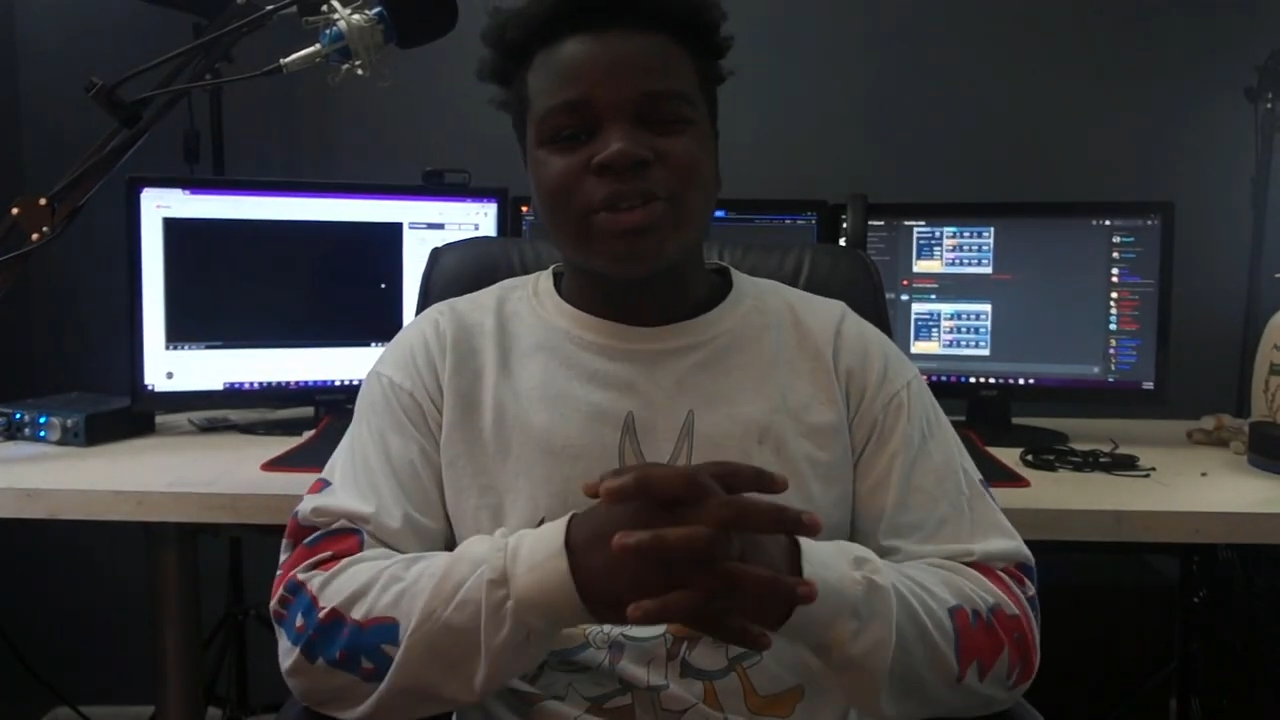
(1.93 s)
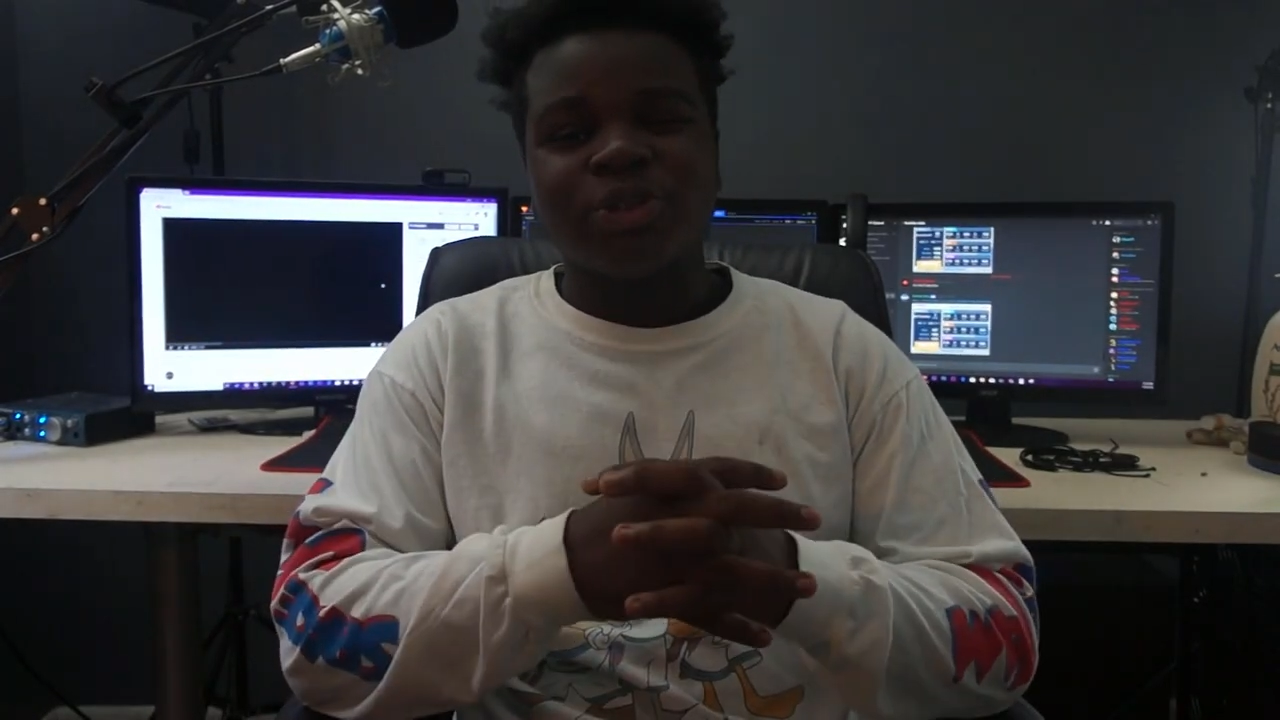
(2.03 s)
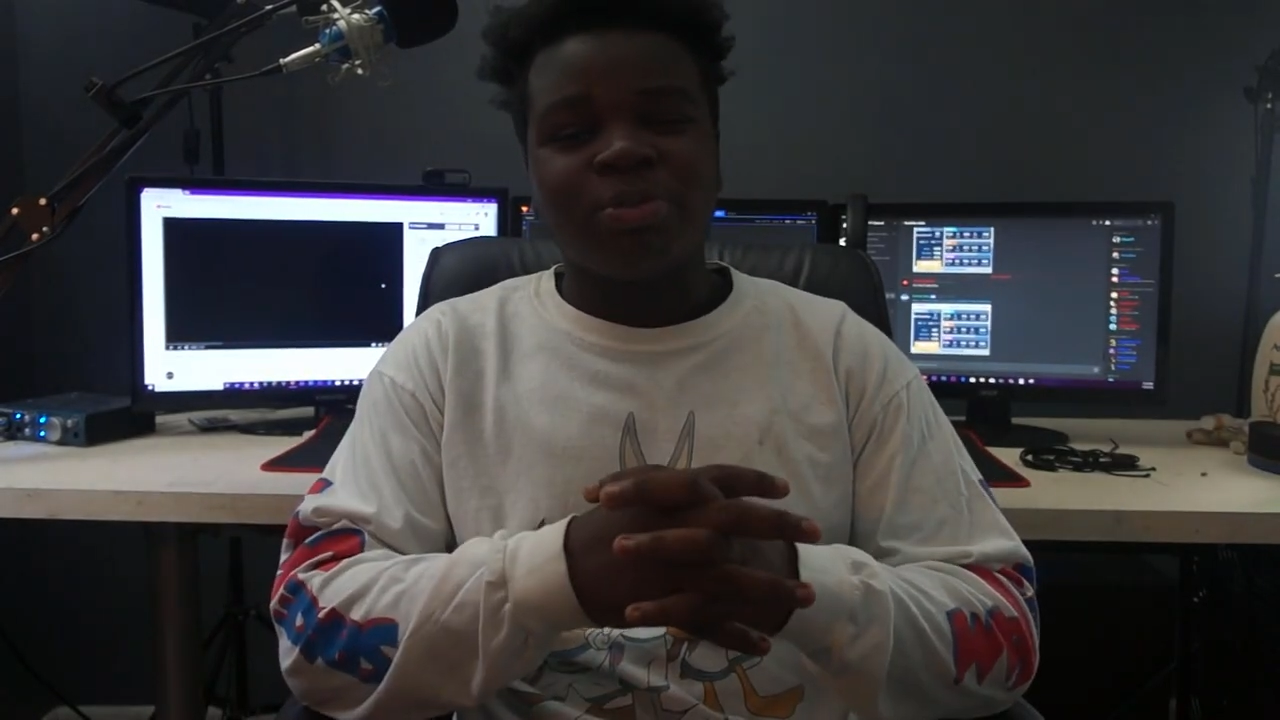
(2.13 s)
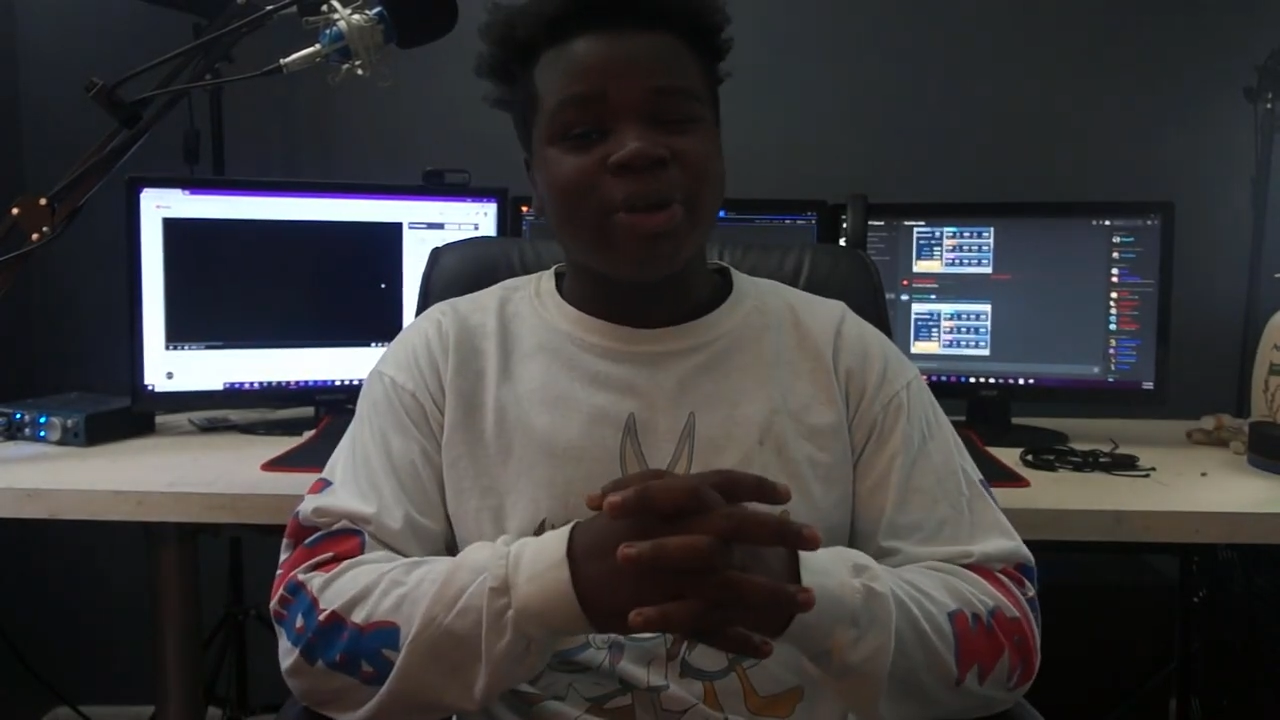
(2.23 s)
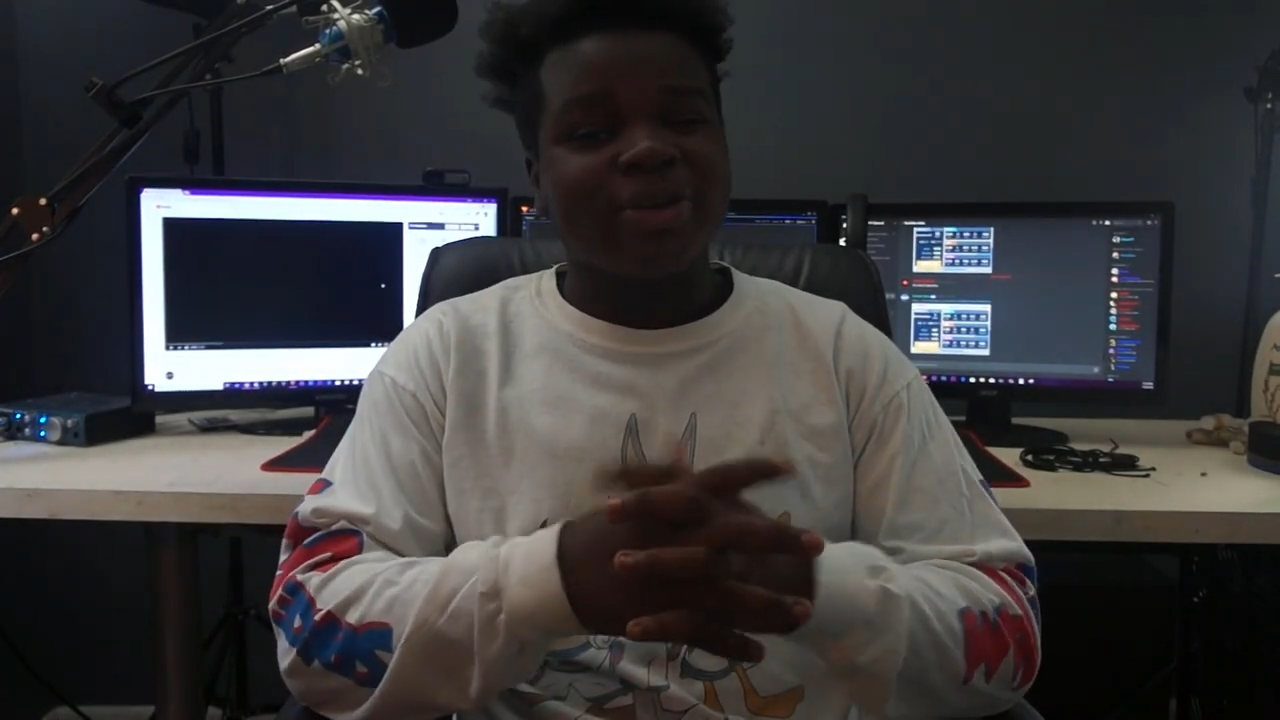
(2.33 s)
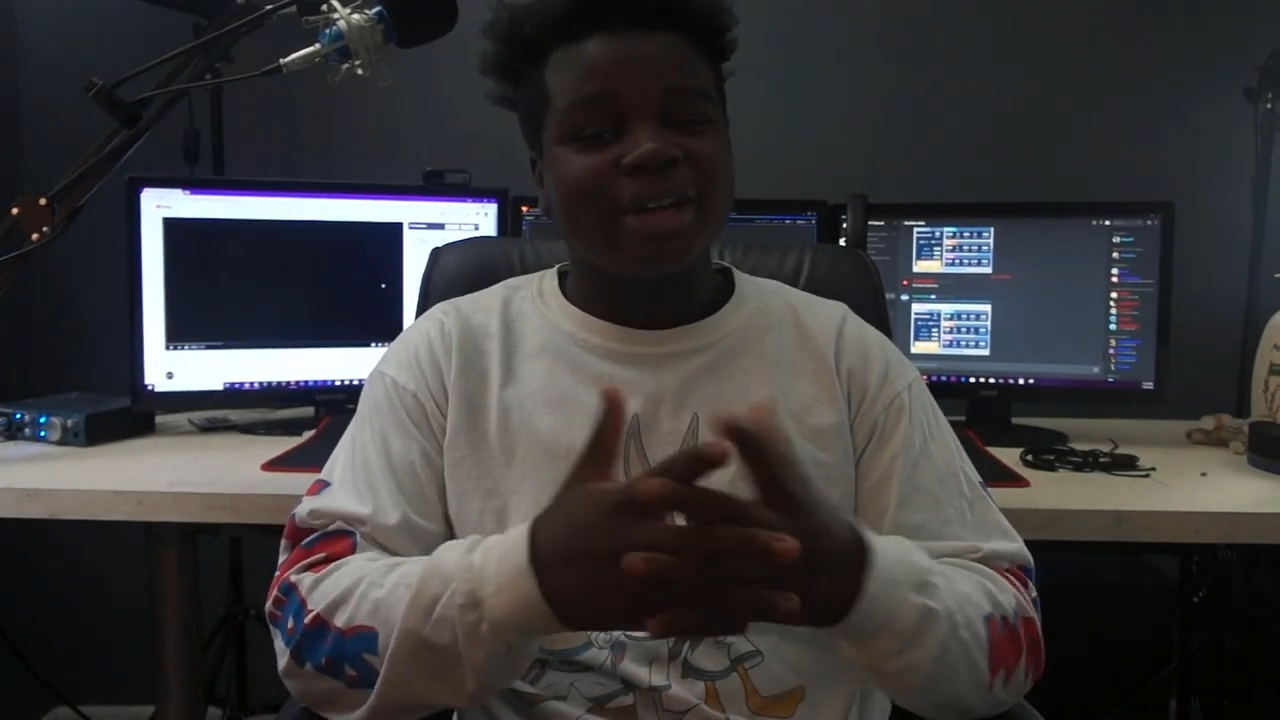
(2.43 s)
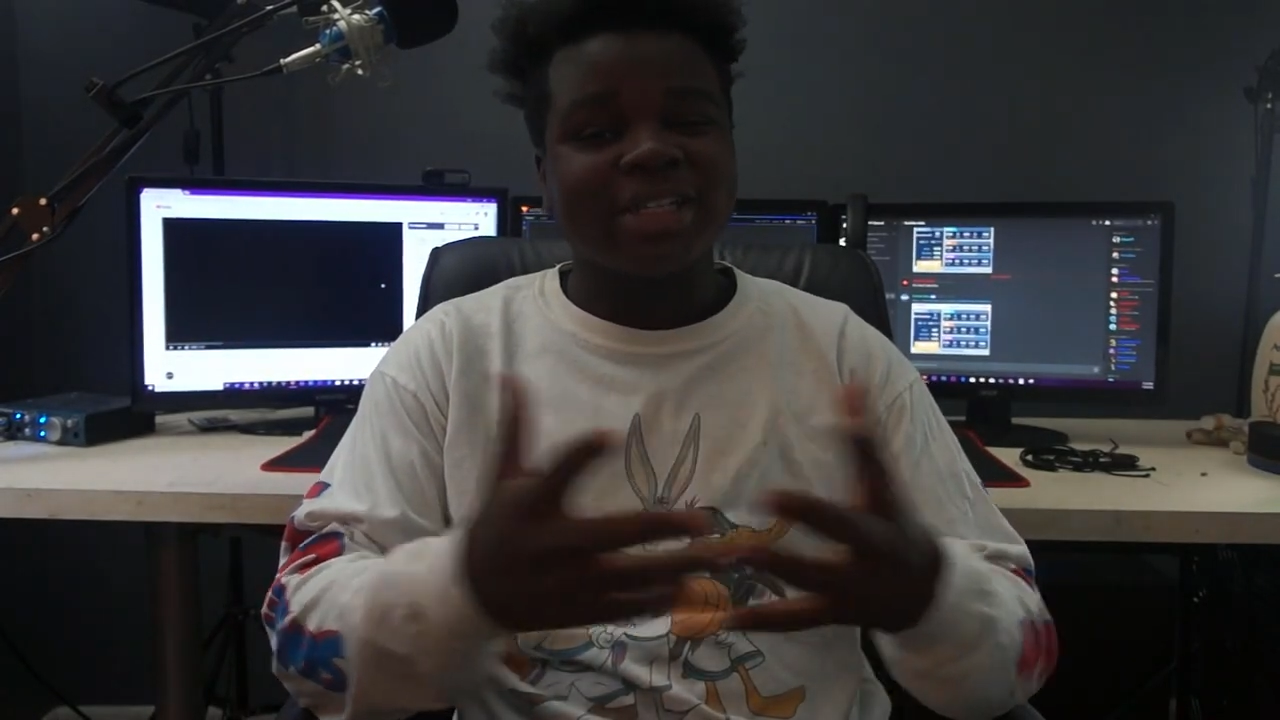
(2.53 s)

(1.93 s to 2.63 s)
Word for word: It's your boy Craig.